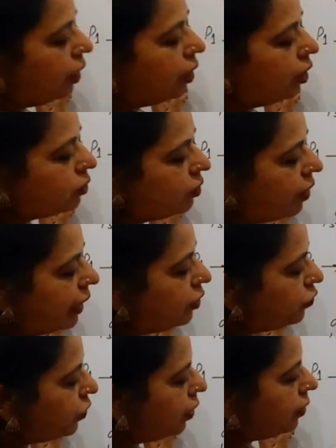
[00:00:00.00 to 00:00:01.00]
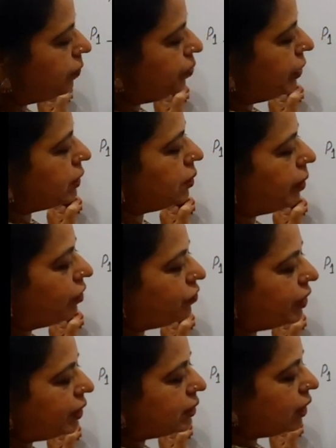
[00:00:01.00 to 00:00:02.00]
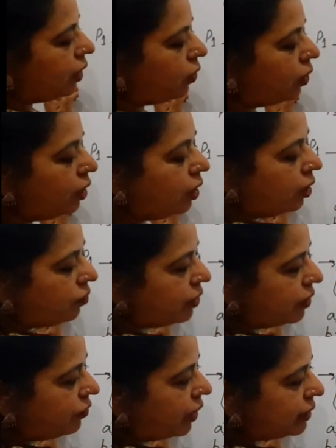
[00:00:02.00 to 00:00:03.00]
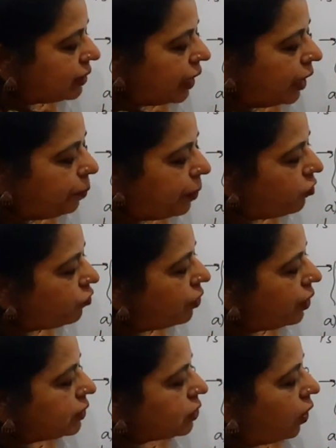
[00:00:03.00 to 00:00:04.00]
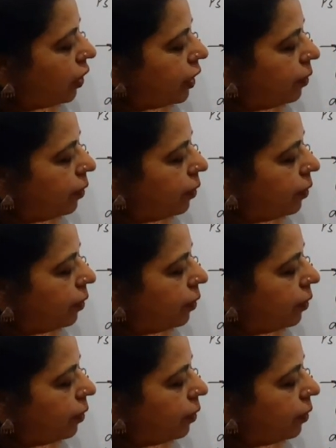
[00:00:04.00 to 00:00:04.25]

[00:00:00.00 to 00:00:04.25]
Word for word: Now the value for um, mm, semaphore is 0. We Once again, P4 is not